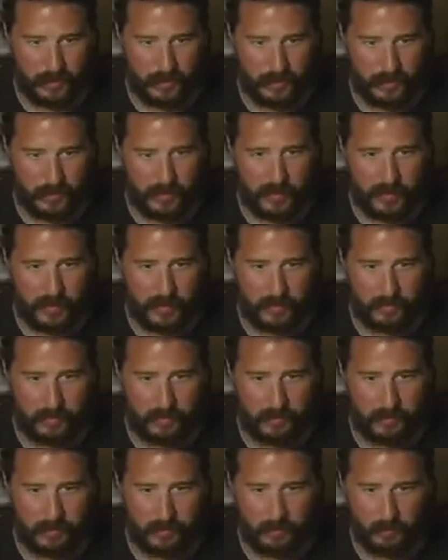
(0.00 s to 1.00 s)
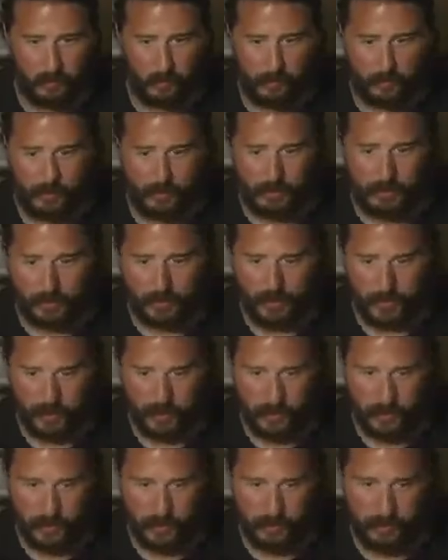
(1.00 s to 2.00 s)
they need to at least put one
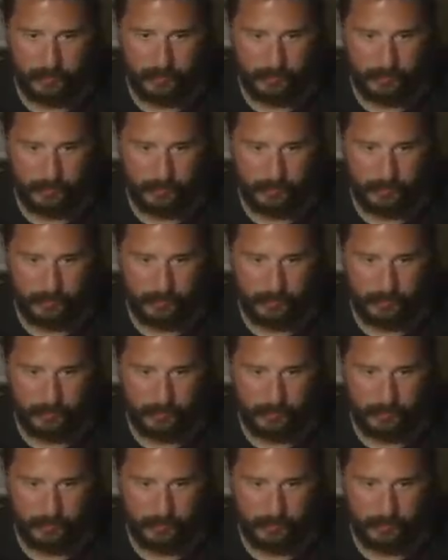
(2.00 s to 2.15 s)
touchdown up,